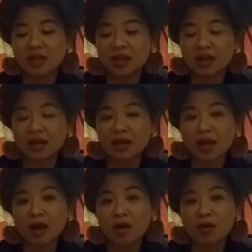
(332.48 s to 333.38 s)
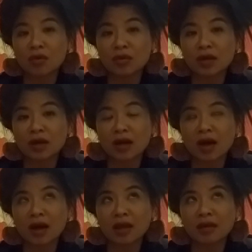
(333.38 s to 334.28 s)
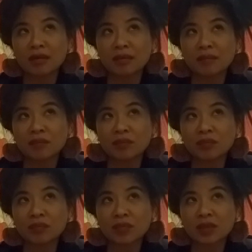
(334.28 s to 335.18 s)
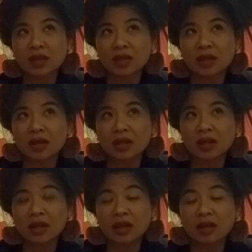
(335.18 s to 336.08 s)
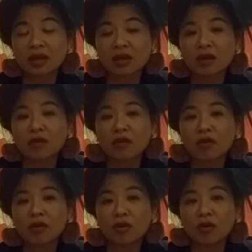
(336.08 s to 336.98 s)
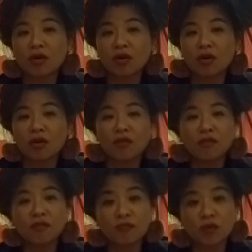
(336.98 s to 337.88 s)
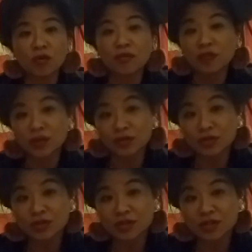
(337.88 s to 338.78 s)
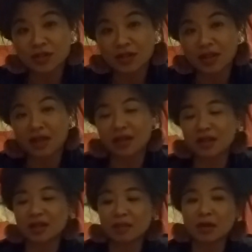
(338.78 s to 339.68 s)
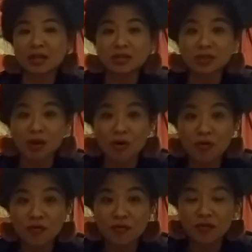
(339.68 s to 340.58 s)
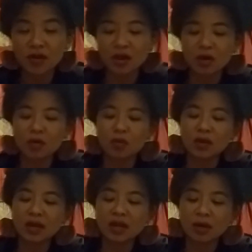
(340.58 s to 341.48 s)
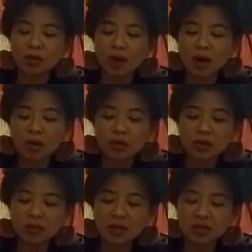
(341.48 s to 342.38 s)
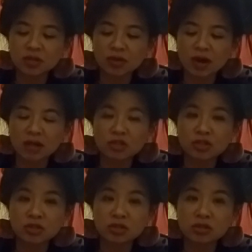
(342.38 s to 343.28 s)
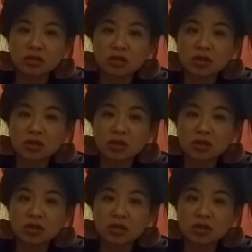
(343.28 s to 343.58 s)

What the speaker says: And now that I am like fulfilled, like in myself, when I go out in my interactions,